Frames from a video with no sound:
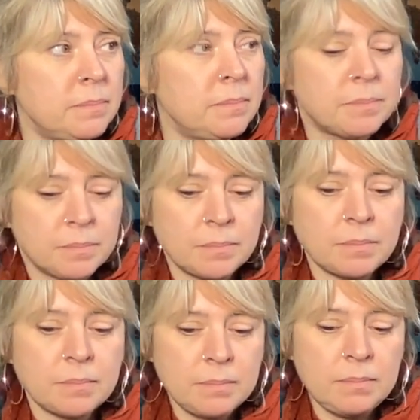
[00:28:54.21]

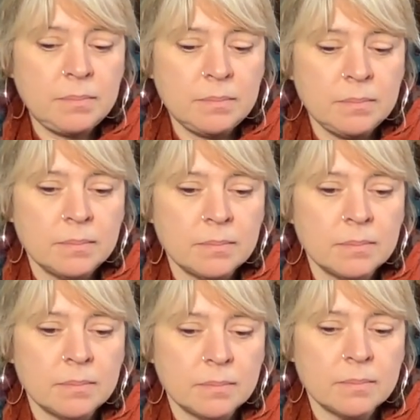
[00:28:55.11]

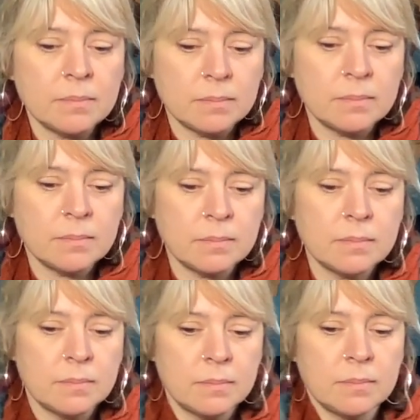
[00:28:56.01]

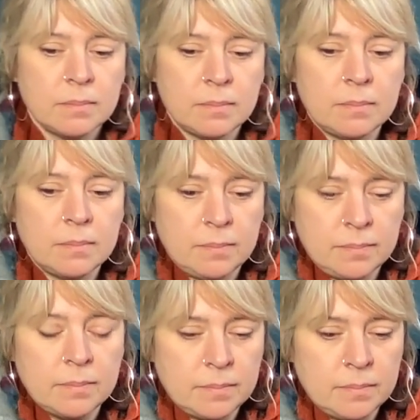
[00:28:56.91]

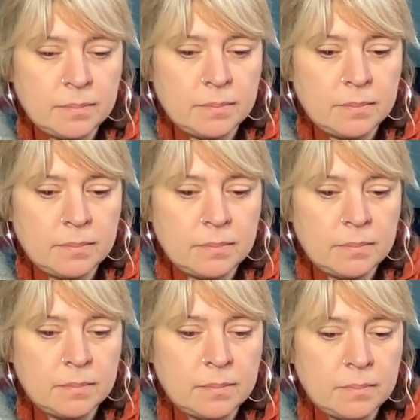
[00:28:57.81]

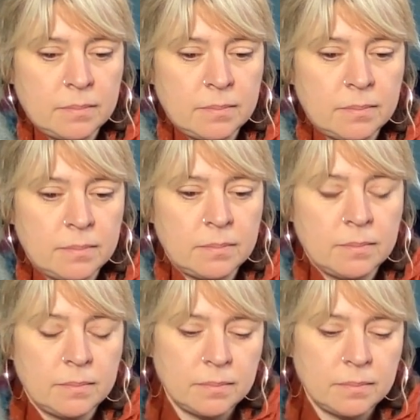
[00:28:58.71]
The person shown says nothing.